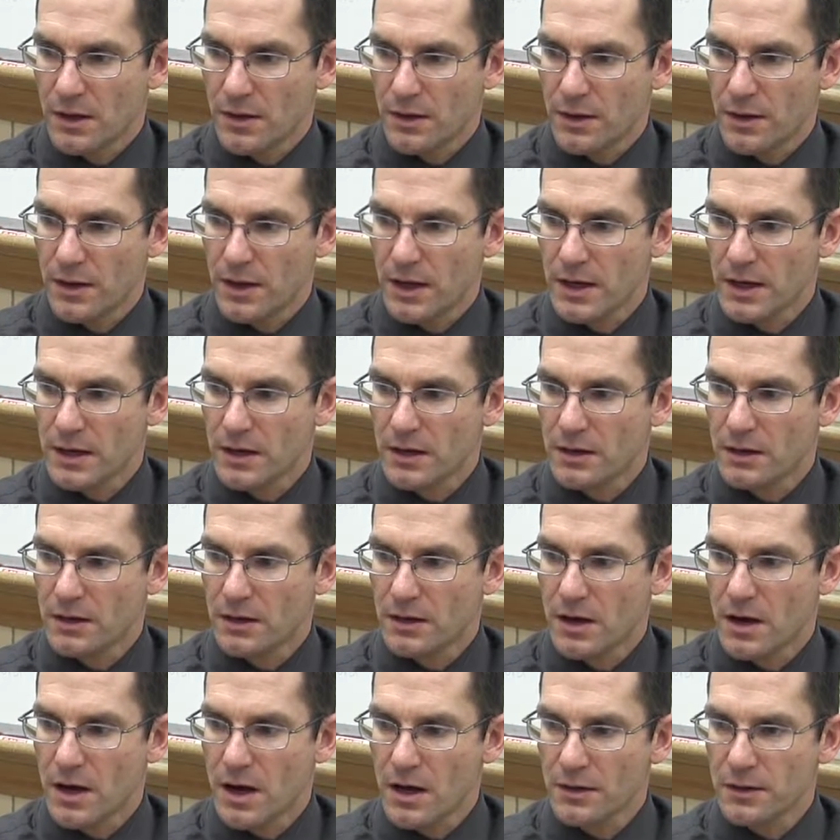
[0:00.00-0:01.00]
they
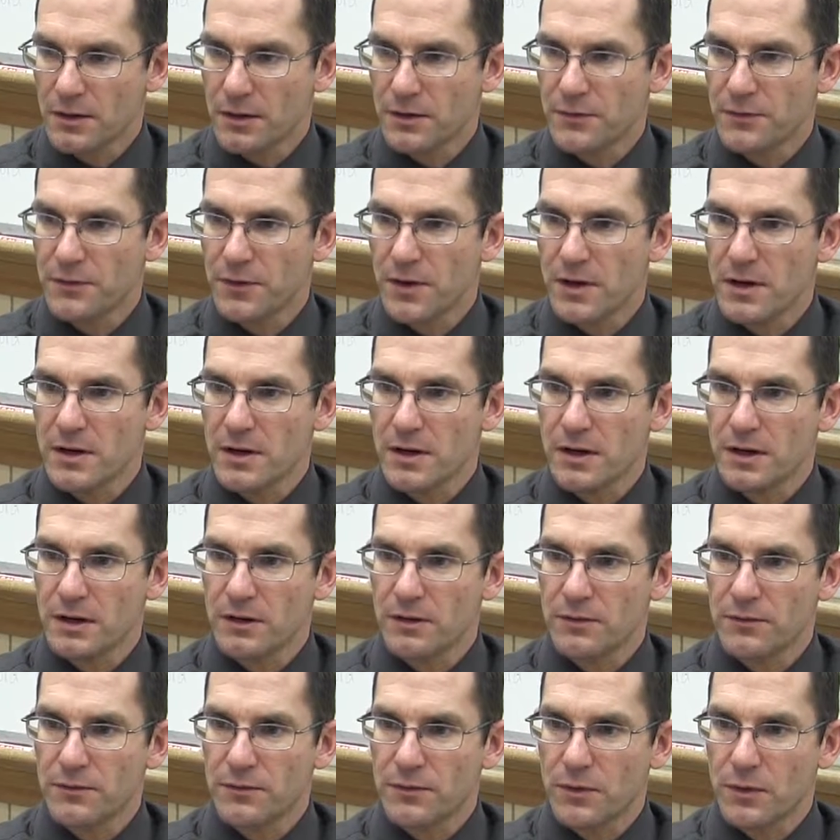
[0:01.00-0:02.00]
cut the
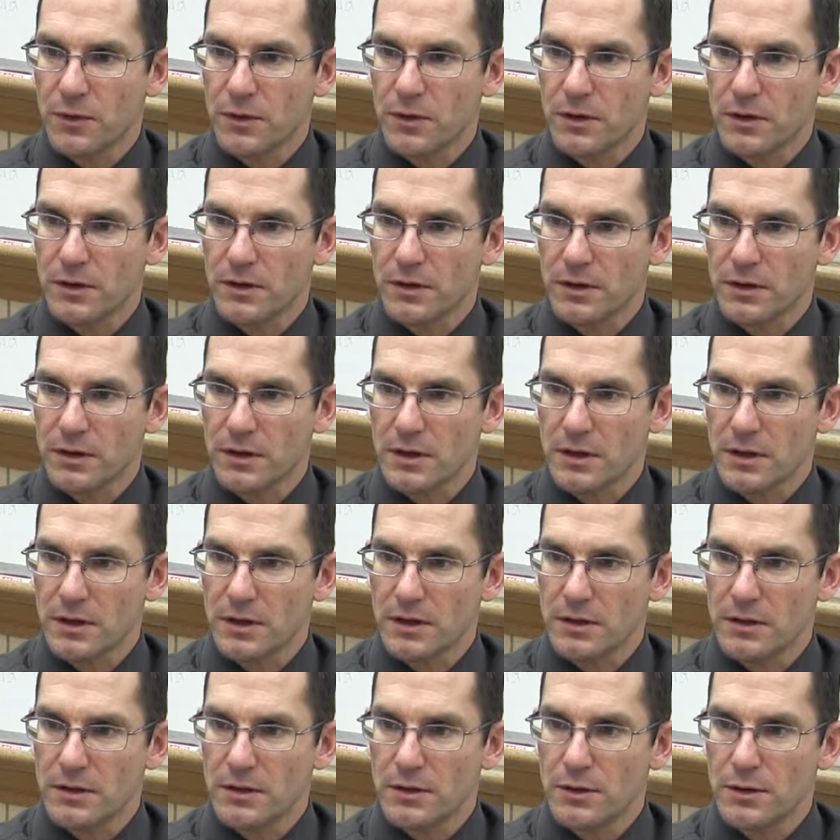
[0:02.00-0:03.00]
funding for
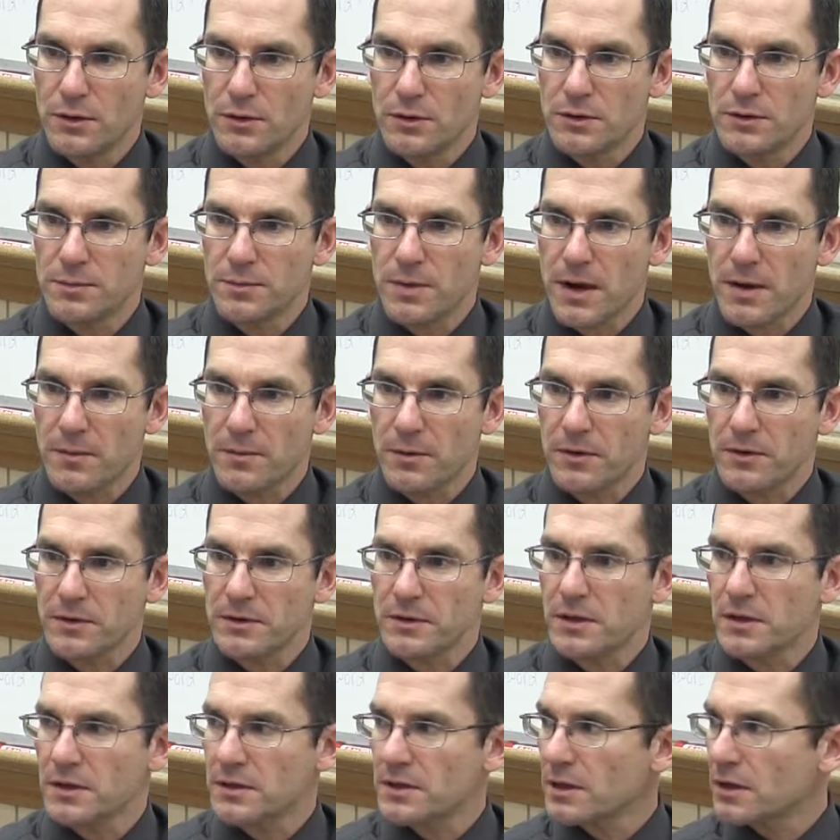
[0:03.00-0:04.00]
the newspapers
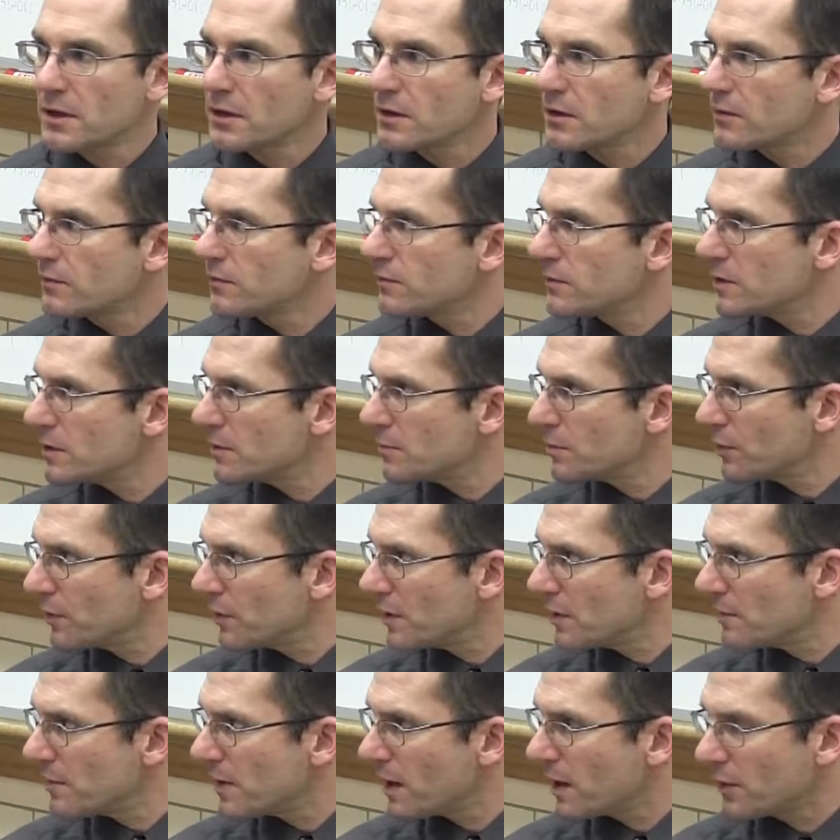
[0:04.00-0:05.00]
because to
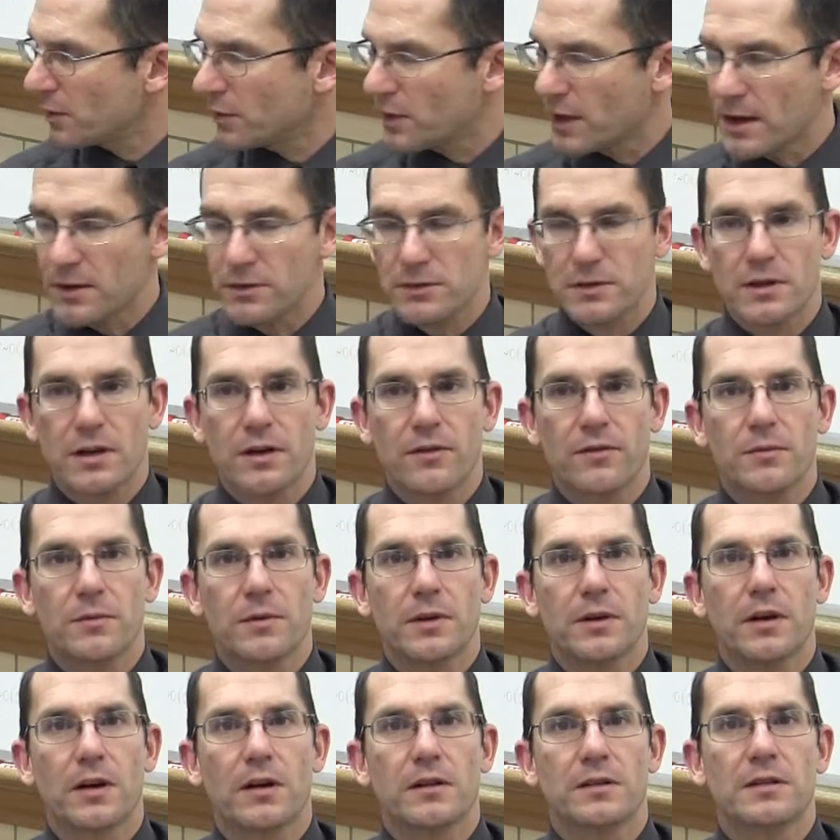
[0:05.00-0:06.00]
print about 1,000 of them,
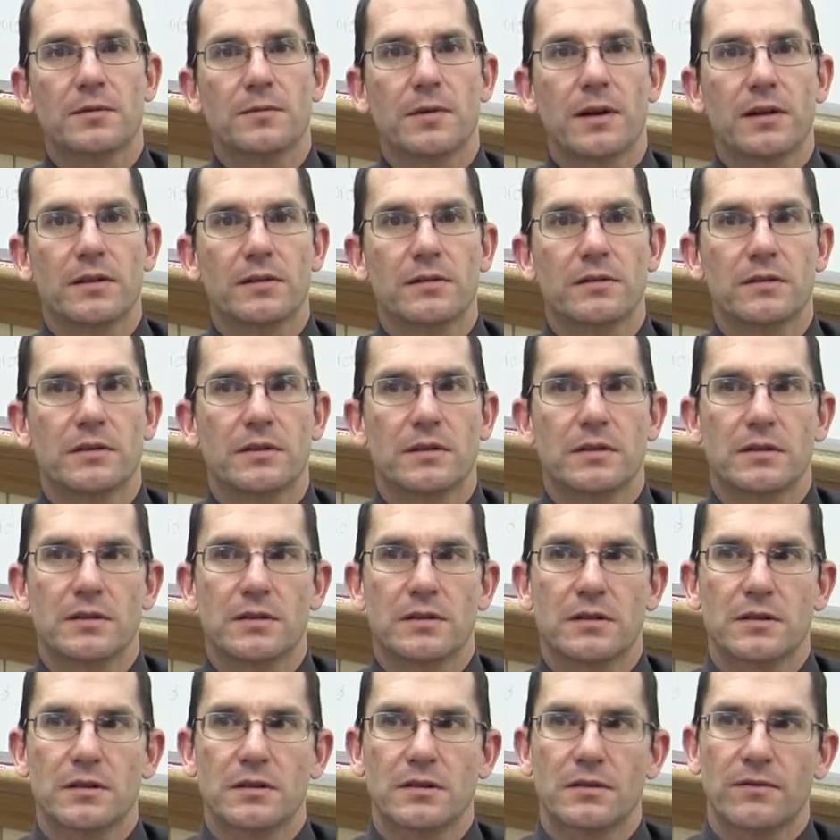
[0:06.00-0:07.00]
it costs about
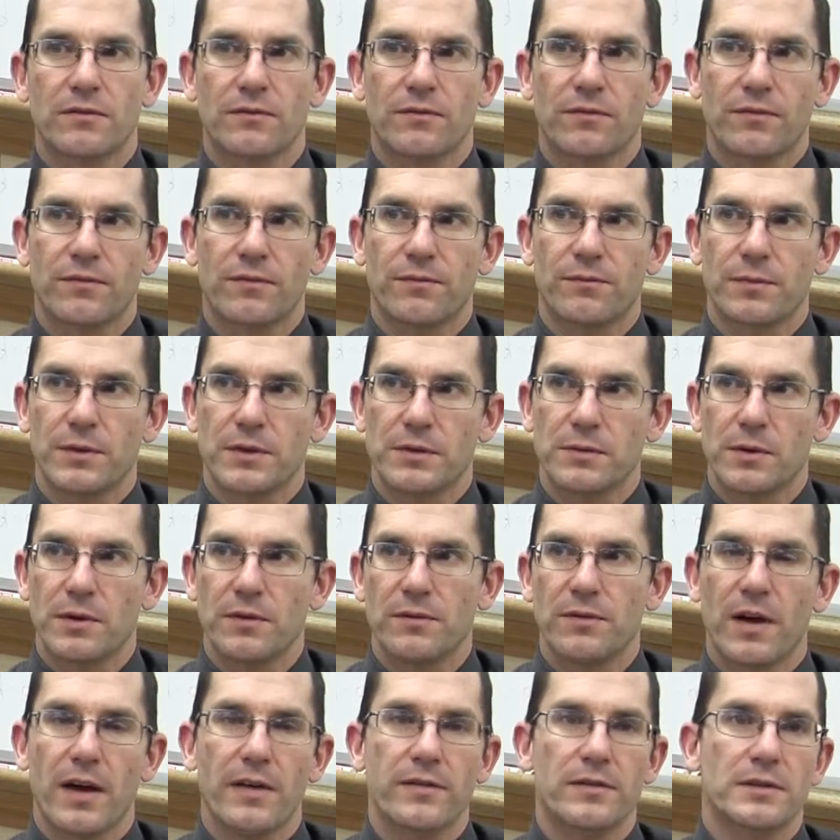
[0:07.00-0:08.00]
between
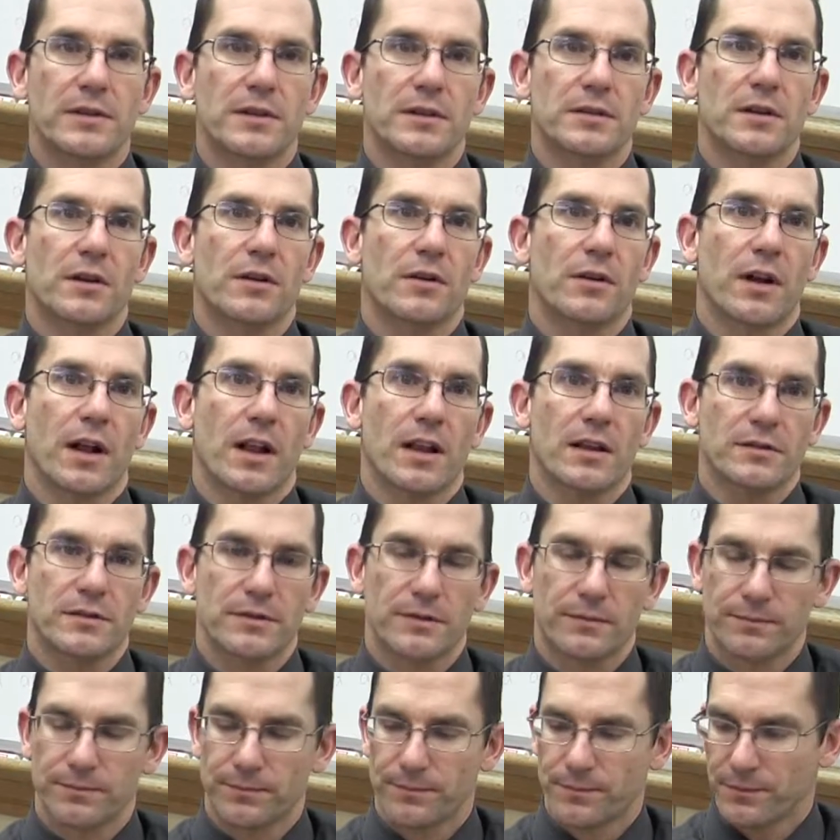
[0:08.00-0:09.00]
$500 and $600.
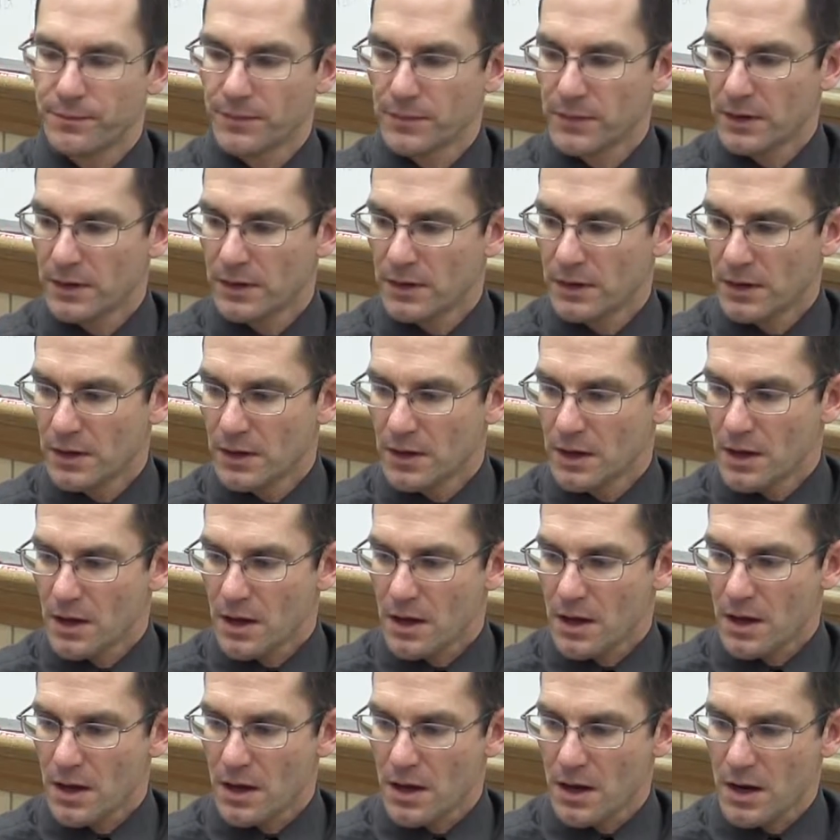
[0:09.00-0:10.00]

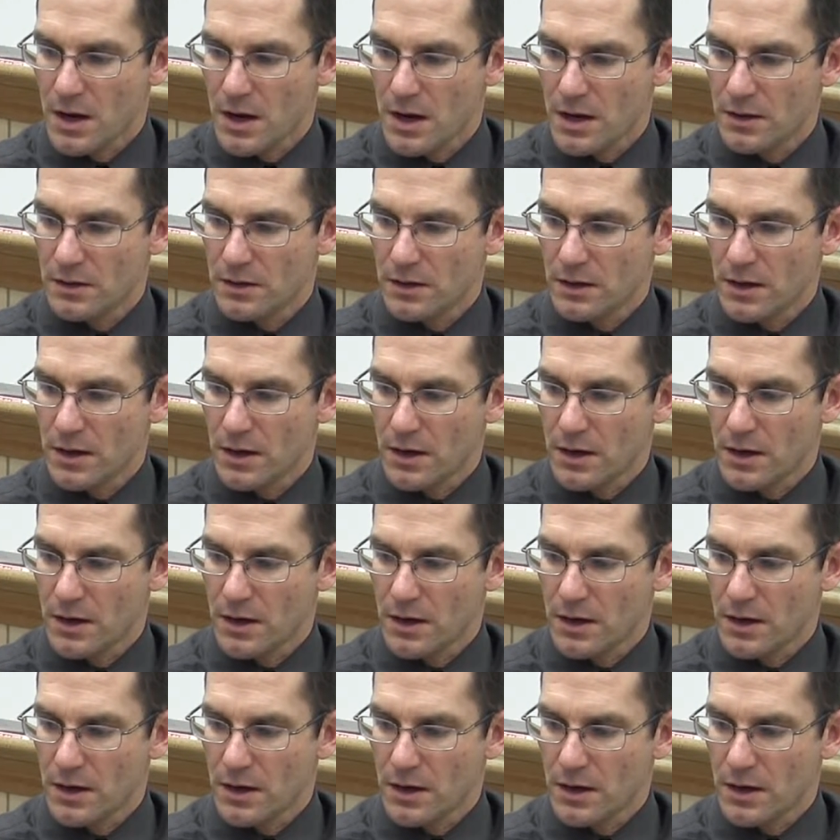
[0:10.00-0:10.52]
And